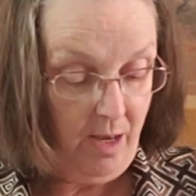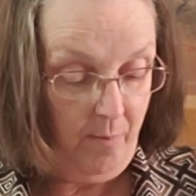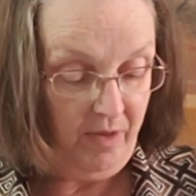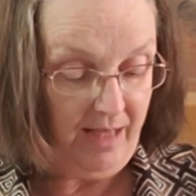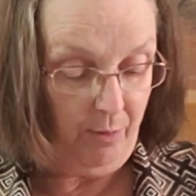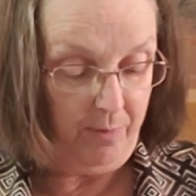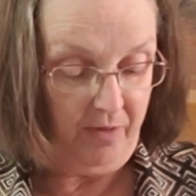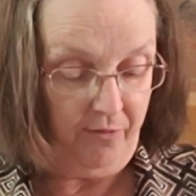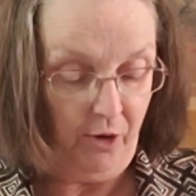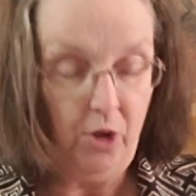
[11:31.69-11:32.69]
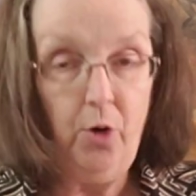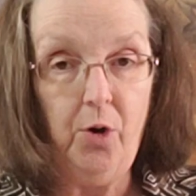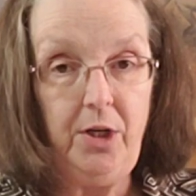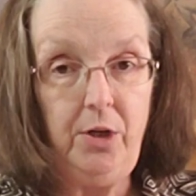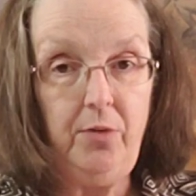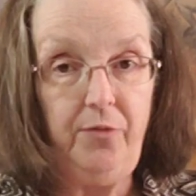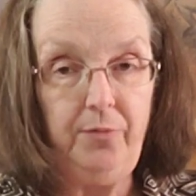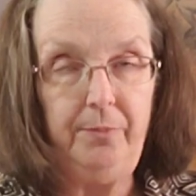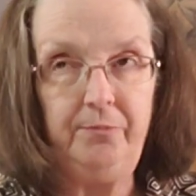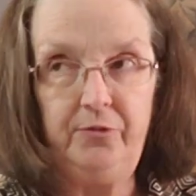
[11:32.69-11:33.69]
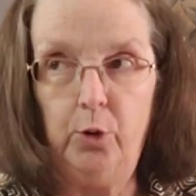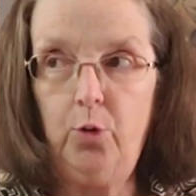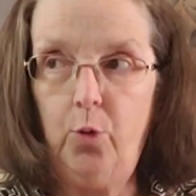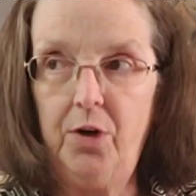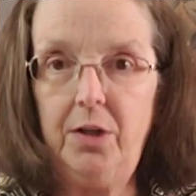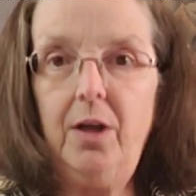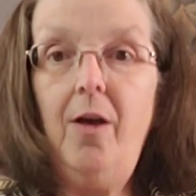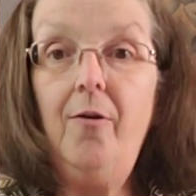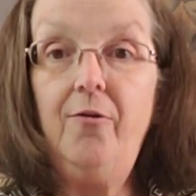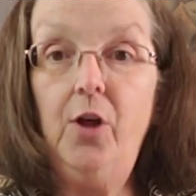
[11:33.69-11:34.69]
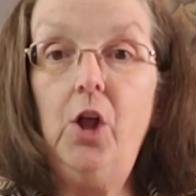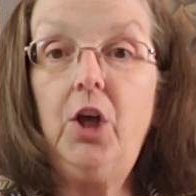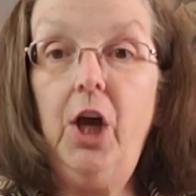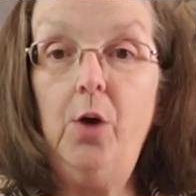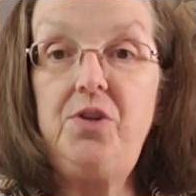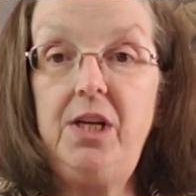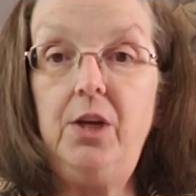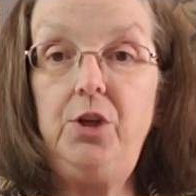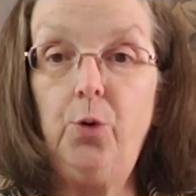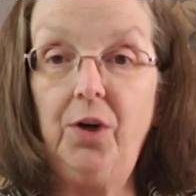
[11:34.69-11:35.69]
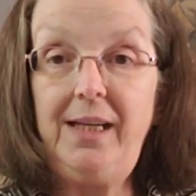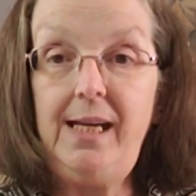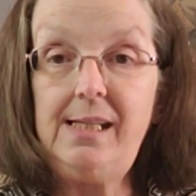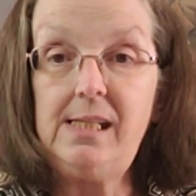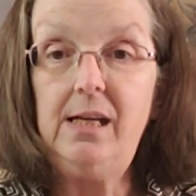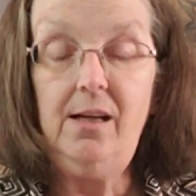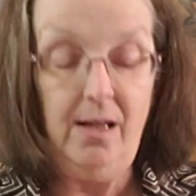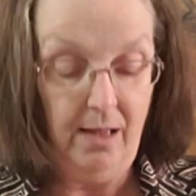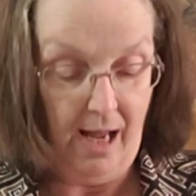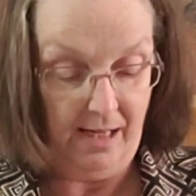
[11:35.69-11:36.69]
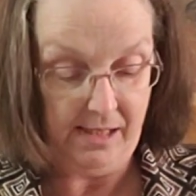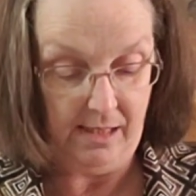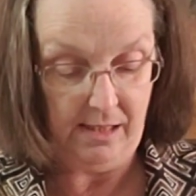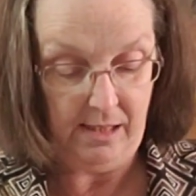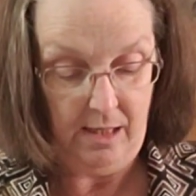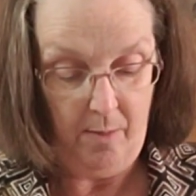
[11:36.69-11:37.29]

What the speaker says: But that would be full-coated Yorkies, Lhasas,